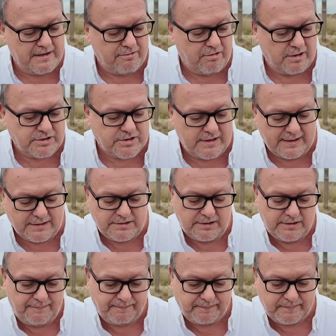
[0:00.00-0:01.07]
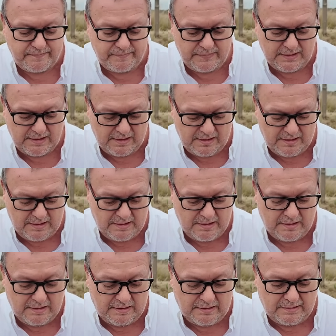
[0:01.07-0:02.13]
All right, it's connected.
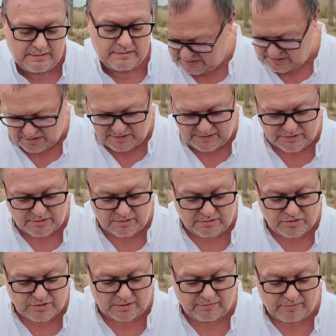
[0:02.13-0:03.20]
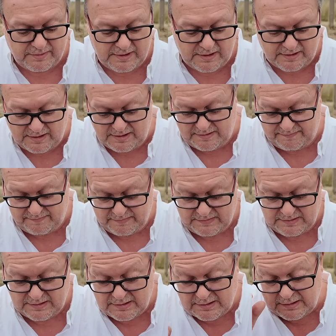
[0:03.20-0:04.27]
So I literally control it from there now.
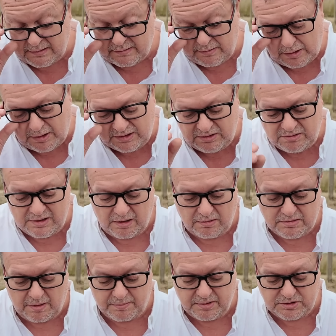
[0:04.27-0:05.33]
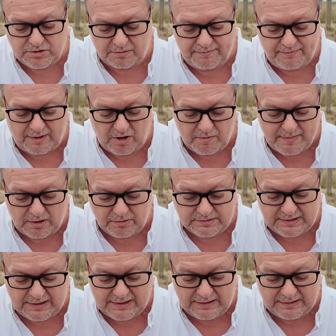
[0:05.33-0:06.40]
Right, you can go, it's on follow
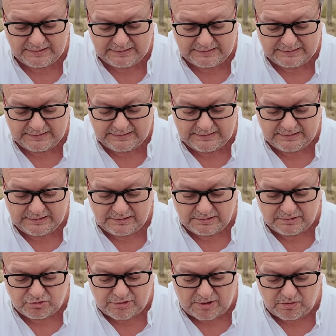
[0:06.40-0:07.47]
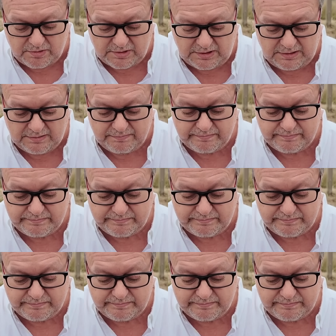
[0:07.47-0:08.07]
mode there, droney,